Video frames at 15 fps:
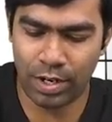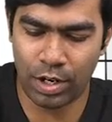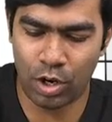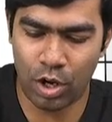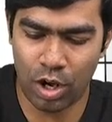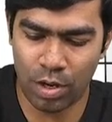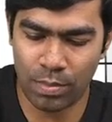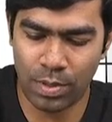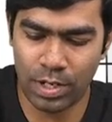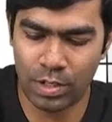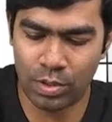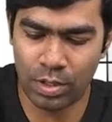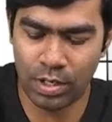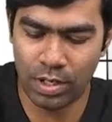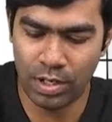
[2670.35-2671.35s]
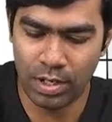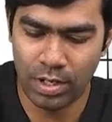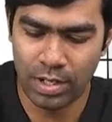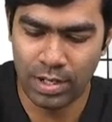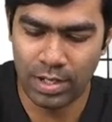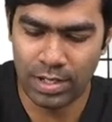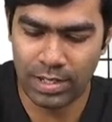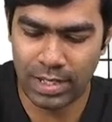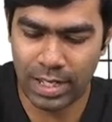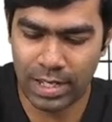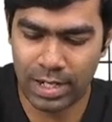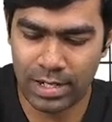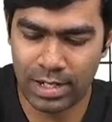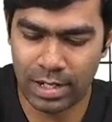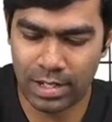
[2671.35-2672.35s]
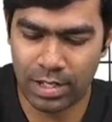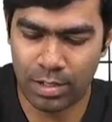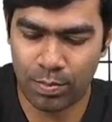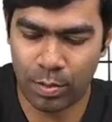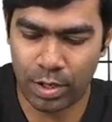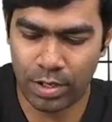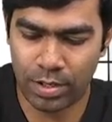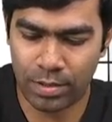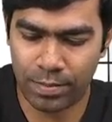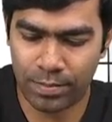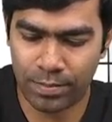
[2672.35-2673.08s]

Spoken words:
normal insulin secretion at this point